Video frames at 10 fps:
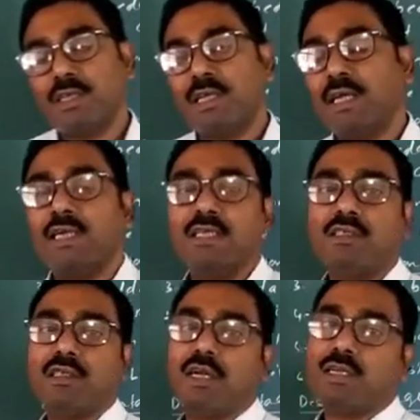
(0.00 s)
getting
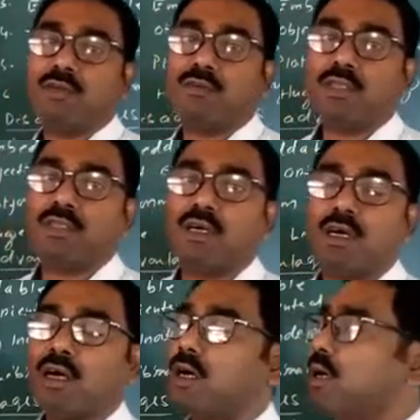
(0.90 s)
started with
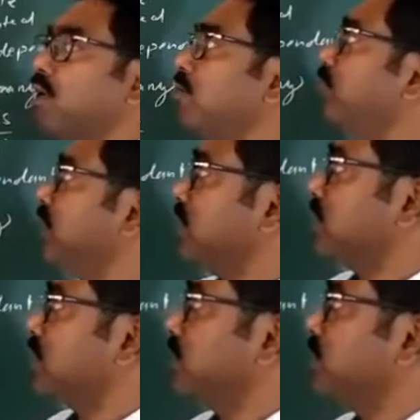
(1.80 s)

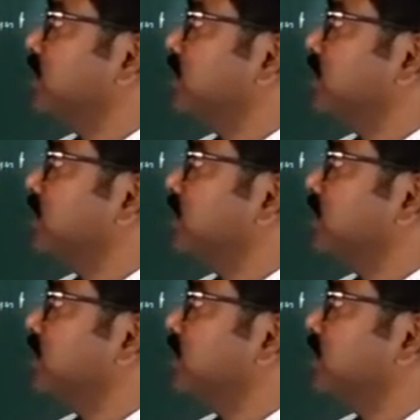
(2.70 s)
Python.